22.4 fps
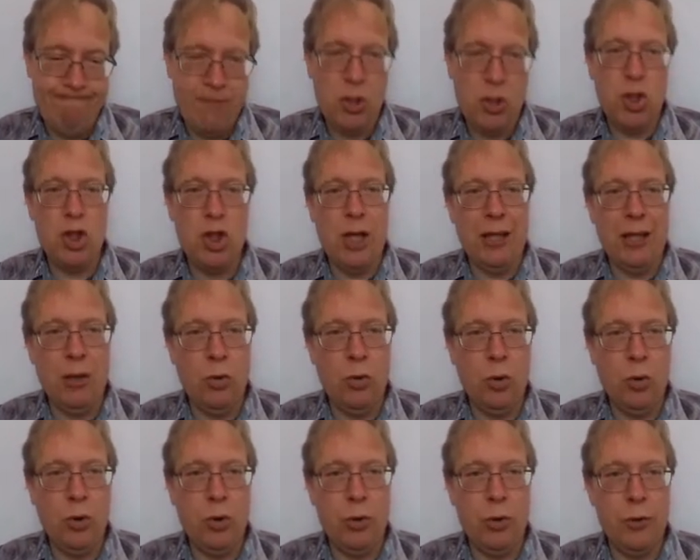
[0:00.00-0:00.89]

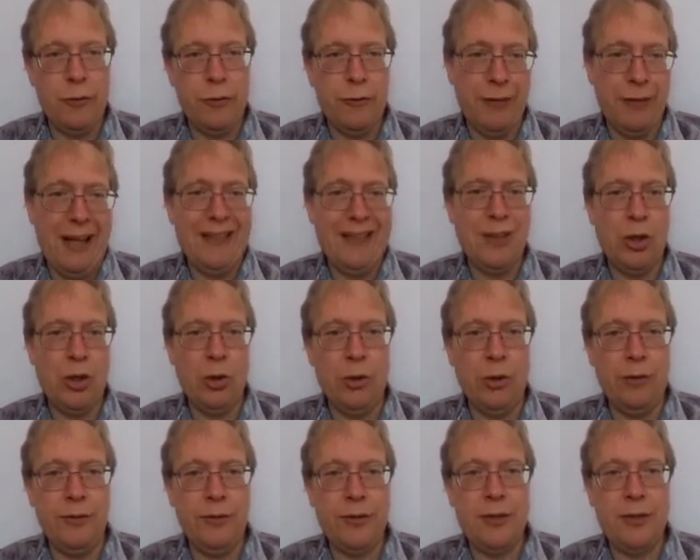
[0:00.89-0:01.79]
Shallow curves, flat
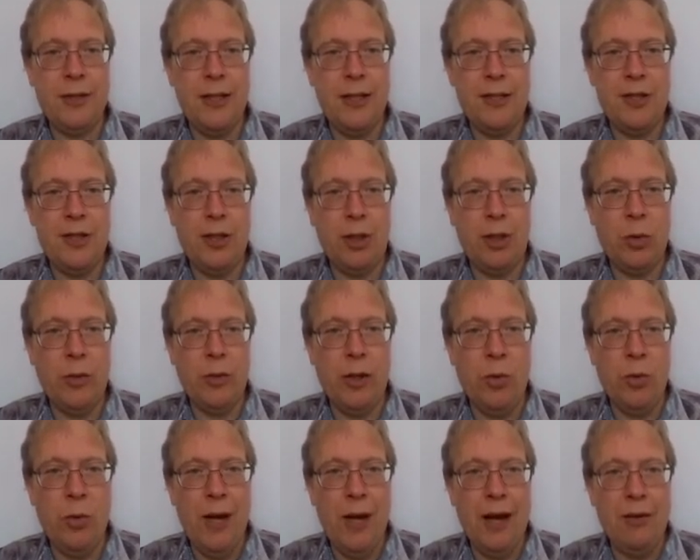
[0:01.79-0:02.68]
curves, it's the other way
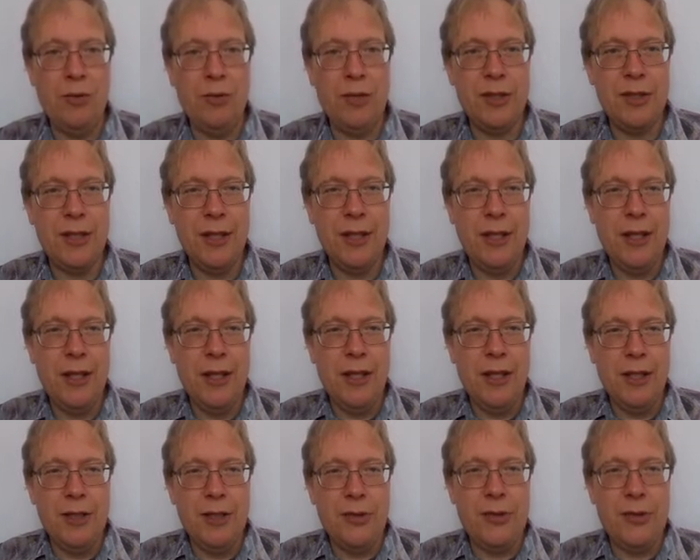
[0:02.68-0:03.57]
around.
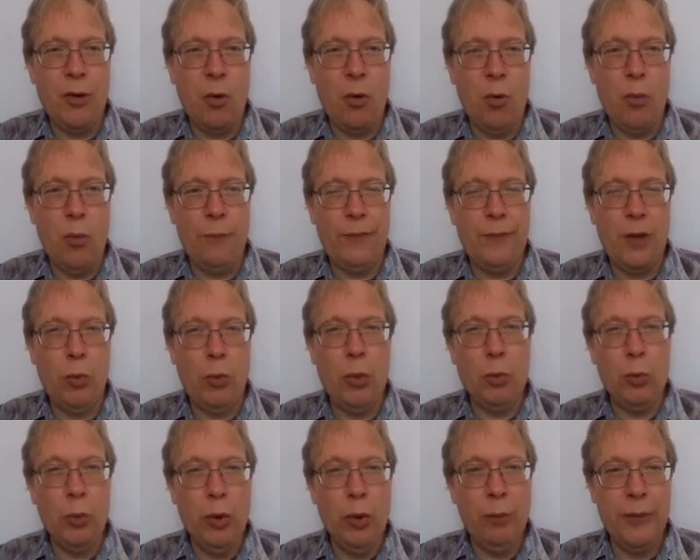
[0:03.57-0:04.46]
So
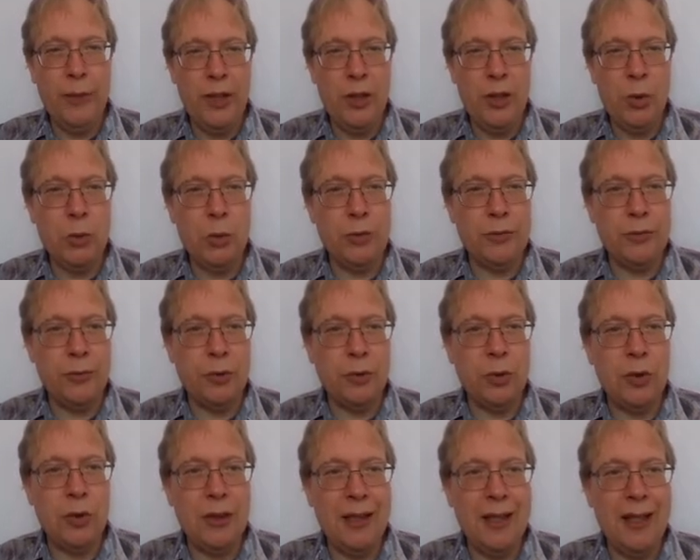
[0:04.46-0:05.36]
what will be
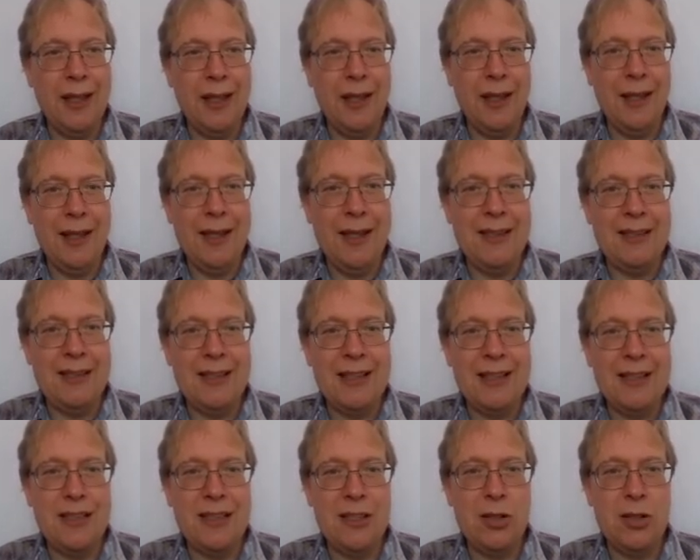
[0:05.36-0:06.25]
useful
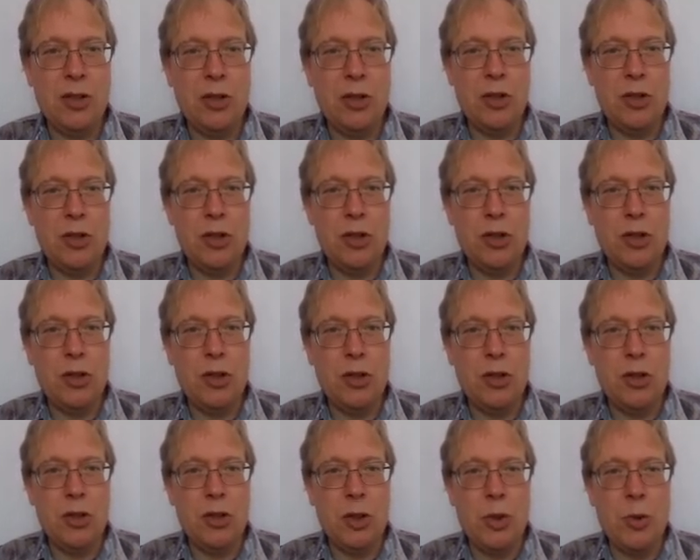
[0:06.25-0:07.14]
is
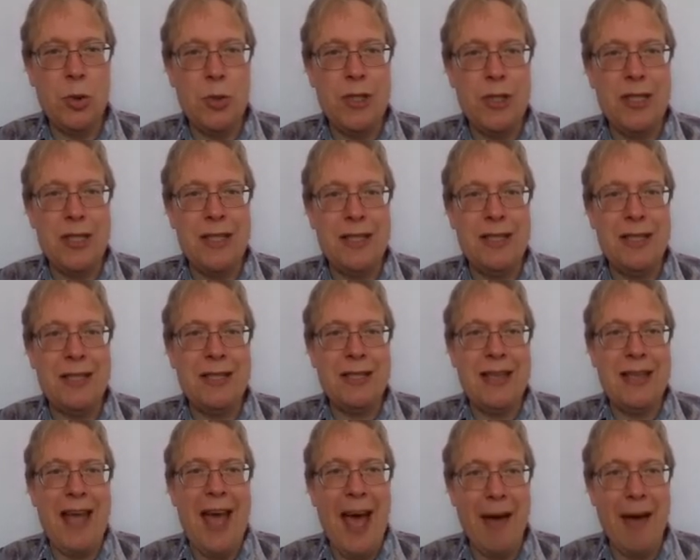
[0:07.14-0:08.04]
to
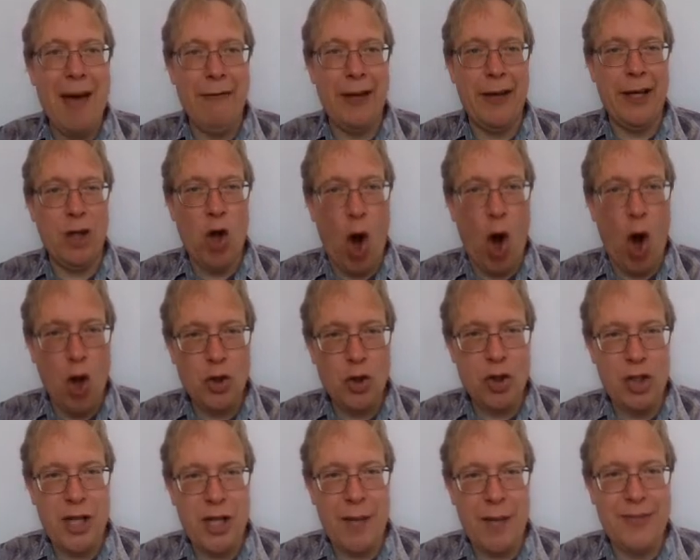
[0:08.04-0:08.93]
have a
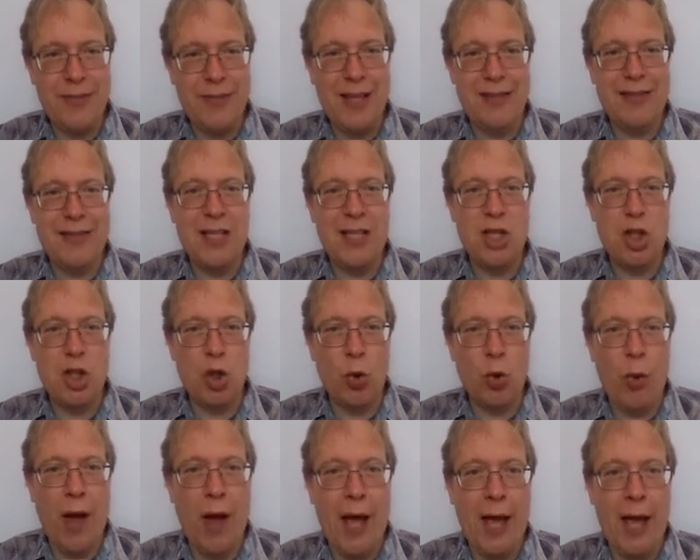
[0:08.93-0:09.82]
concept that
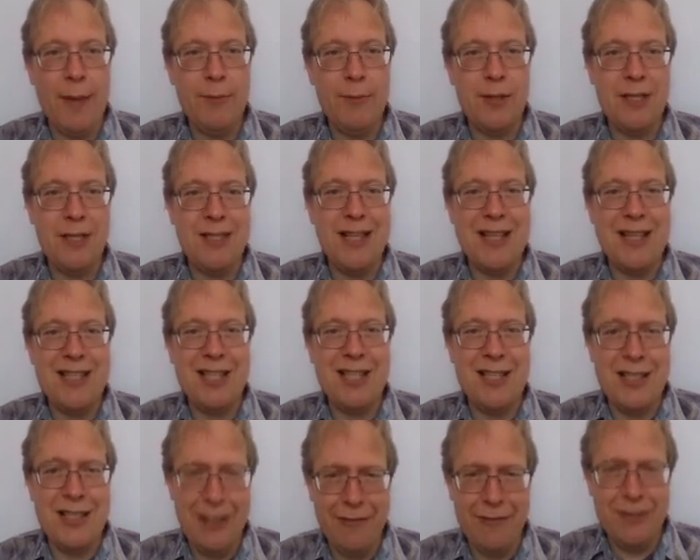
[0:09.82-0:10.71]
describes the
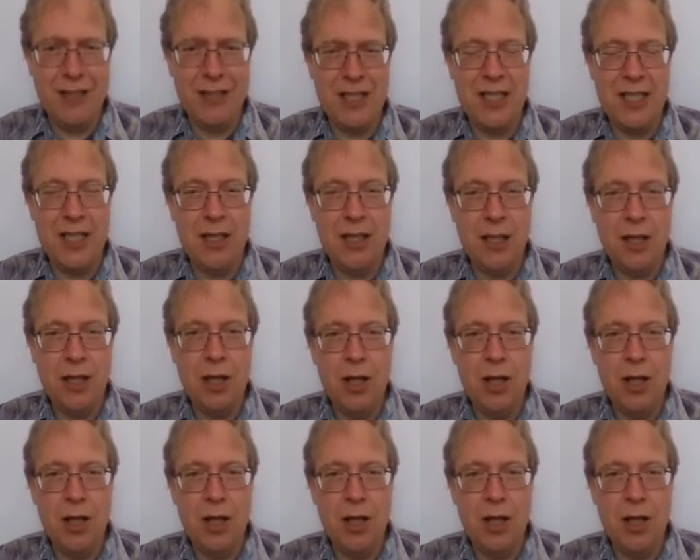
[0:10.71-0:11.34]
sensitivity